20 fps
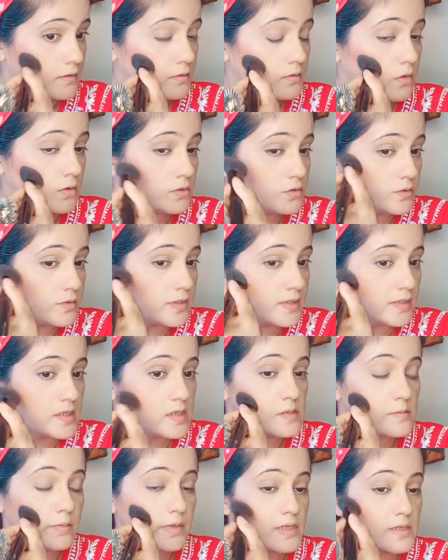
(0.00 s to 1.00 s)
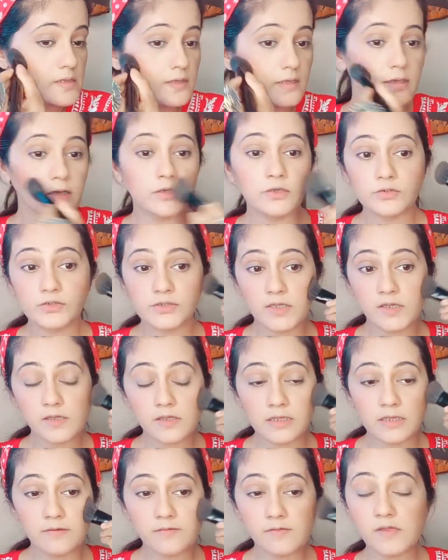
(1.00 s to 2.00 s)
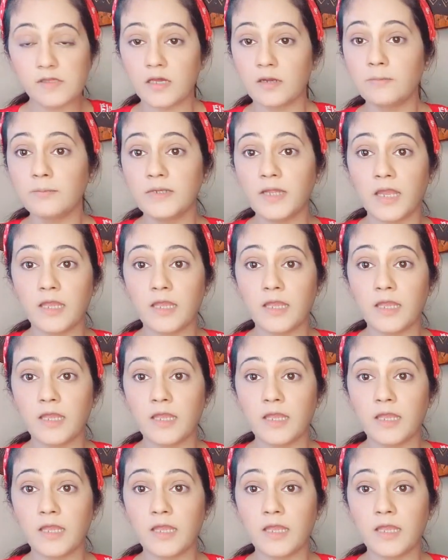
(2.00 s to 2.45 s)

Contouring is basically to just give some